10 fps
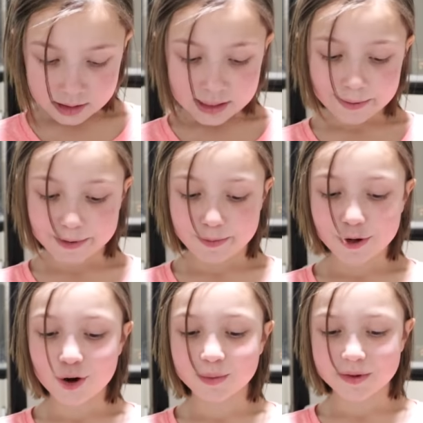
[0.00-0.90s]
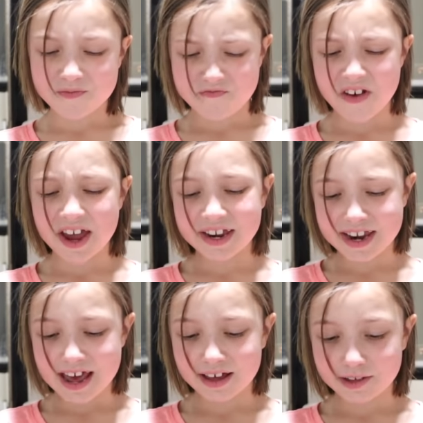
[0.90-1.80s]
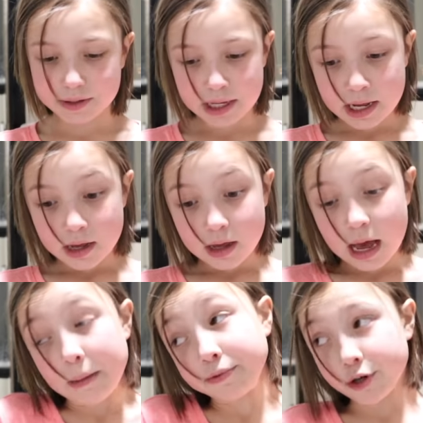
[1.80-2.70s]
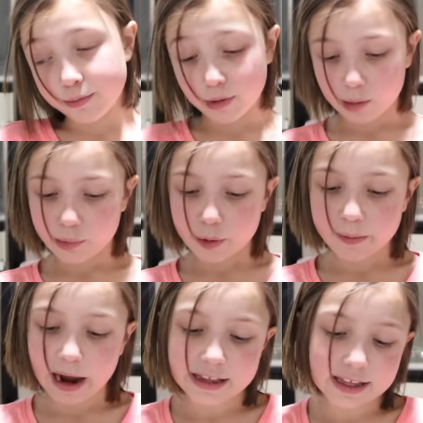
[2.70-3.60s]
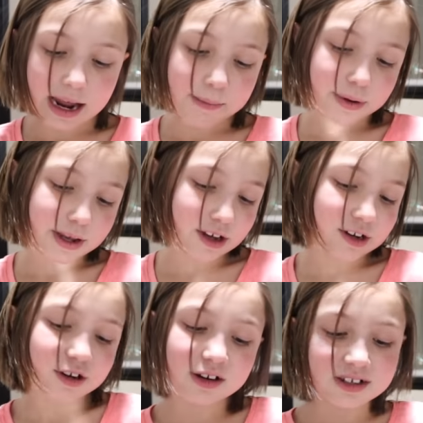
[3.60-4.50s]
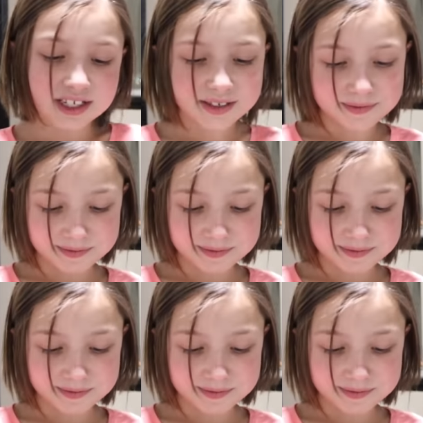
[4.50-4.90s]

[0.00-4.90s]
Time to put on some fake nails. I'm sure Mom won't mind that I'm putting on hers.